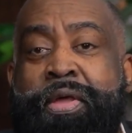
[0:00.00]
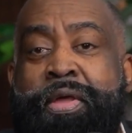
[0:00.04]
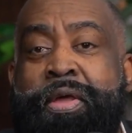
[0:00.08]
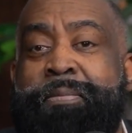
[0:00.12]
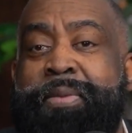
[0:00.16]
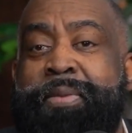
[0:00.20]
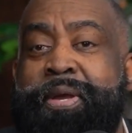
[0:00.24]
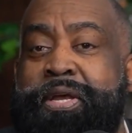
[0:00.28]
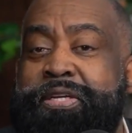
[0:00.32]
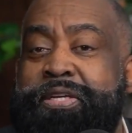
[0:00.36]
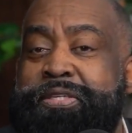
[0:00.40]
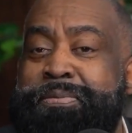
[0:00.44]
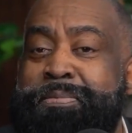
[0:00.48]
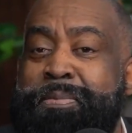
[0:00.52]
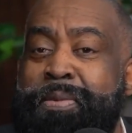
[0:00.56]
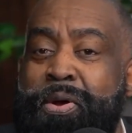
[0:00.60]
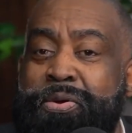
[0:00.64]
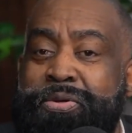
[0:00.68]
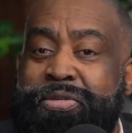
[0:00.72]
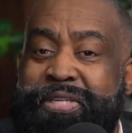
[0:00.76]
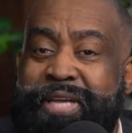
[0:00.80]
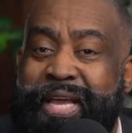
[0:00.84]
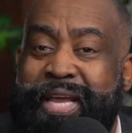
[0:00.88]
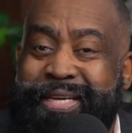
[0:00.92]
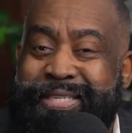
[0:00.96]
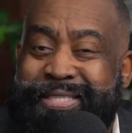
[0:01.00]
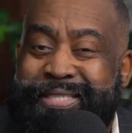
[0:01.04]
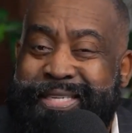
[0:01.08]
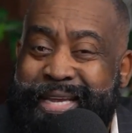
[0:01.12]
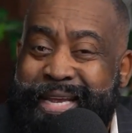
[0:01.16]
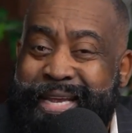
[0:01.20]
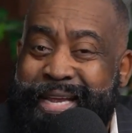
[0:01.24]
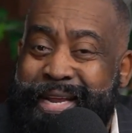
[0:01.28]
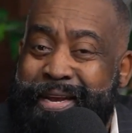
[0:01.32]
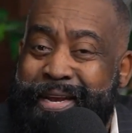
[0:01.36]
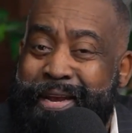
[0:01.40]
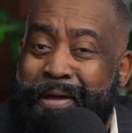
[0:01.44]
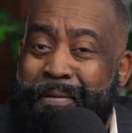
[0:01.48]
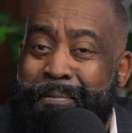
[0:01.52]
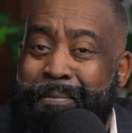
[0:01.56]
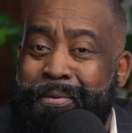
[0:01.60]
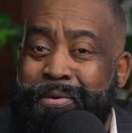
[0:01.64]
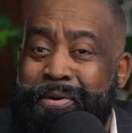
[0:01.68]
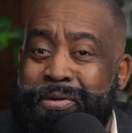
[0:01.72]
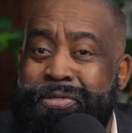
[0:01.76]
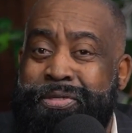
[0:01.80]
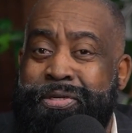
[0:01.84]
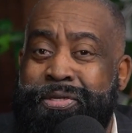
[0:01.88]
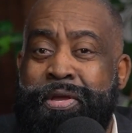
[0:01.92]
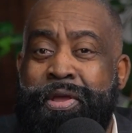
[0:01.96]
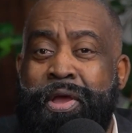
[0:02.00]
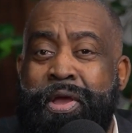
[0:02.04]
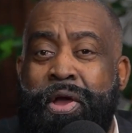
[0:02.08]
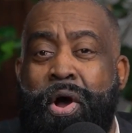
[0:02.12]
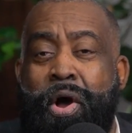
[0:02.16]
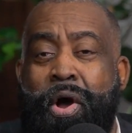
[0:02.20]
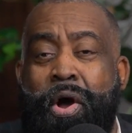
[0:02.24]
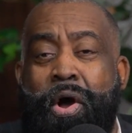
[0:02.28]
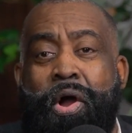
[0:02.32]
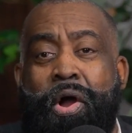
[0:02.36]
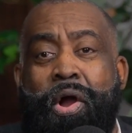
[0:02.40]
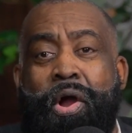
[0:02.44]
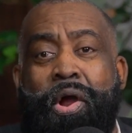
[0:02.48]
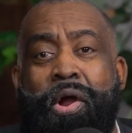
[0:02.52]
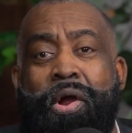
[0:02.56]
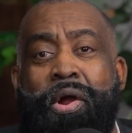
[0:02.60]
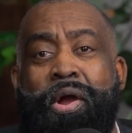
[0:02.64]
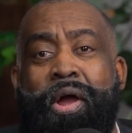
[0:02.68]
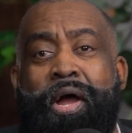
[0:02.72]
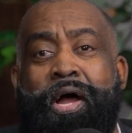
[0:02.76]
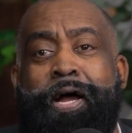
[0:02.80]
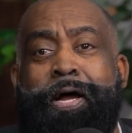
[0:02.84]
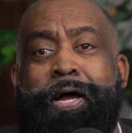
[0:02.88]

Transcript: because most SCN numbers are